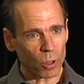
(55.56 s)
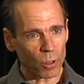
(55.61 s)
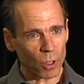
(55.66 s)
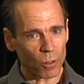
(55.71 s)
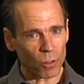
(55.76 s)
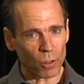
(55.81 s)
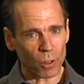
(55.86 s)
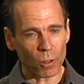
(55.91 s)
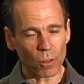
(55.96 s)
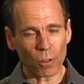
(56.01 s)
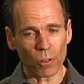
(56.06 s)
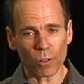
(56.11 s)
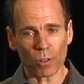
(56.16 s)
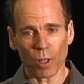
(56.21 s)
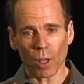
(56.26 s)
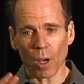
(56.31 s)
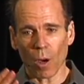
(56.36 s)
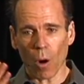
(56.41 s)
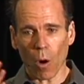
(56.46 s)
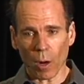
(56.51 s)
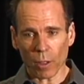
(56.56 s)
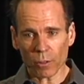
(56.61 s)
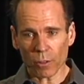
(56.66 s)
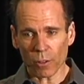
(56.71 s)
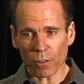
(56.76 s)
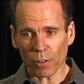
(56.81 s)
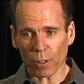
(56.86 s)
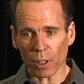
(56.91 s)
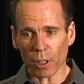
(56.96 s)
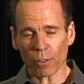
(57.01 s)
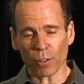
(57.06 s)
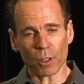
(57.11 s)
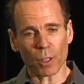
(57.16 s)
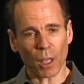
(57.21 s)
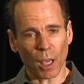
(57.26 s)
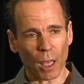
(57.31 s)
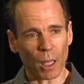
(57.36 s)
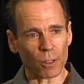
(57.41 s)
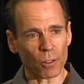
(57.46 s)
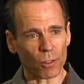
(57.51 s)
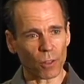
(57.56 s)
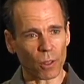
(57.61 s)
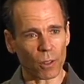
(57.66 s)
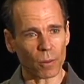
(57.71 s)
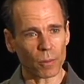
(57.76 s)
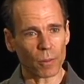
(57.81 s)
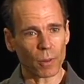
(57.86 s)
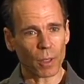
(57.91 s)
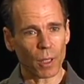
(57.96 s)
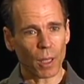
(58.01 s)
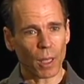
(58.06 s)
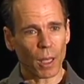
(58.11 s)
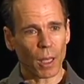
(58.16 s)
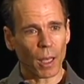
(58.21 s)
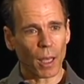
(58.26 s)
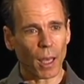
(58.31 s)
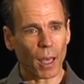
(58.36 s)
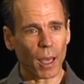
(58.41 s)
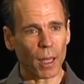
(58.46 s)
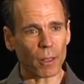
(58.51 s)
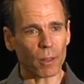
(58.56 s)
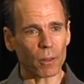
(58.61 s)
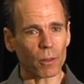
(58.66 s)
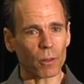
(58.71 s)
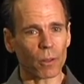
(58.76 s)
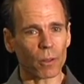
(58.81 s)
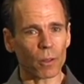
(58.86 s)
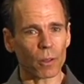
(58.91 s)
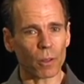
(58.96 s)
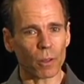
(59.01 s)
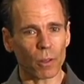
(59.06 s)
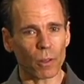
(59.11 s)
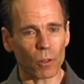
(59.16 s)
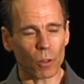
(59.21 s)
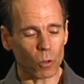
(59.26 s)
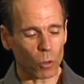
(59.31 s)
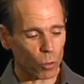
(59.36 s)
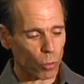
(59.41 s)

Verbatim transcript: conditions, heart disease, and cancer. And the